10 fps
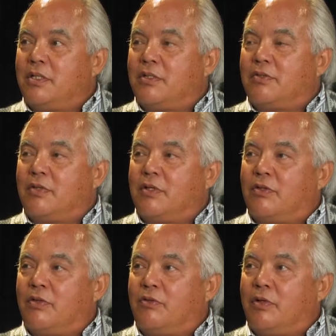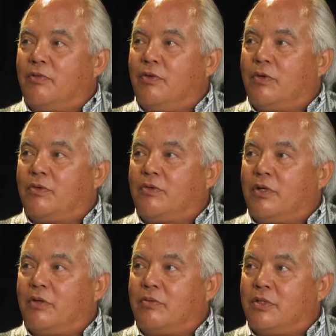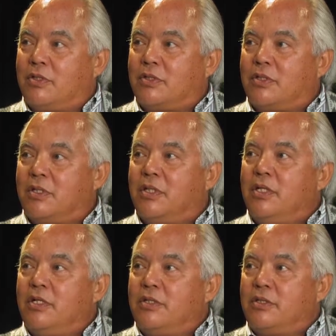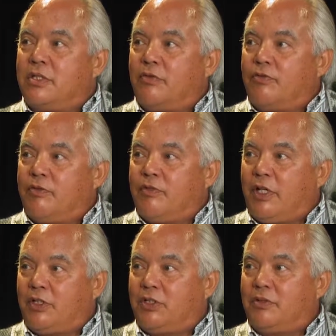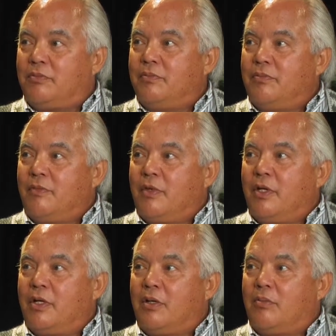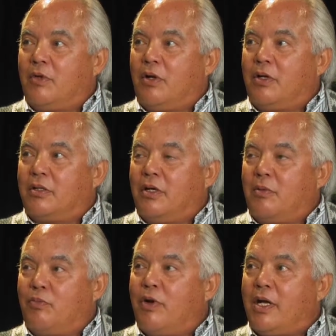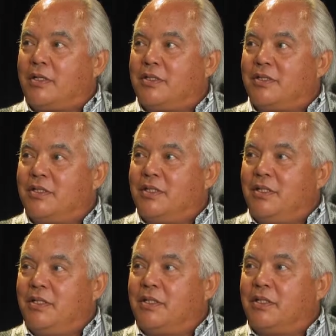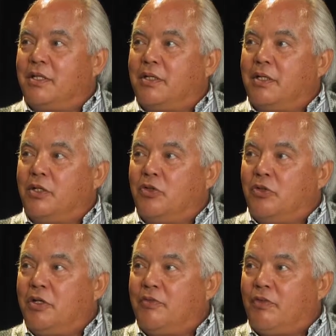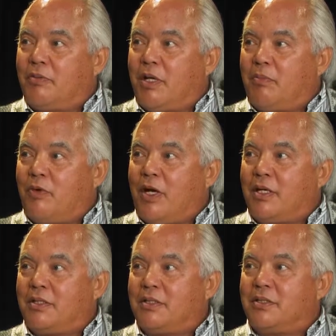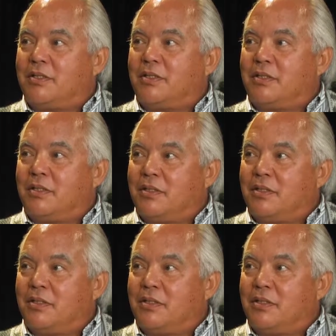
has really focused on, which is the self-reflection on practice and learning from that practice and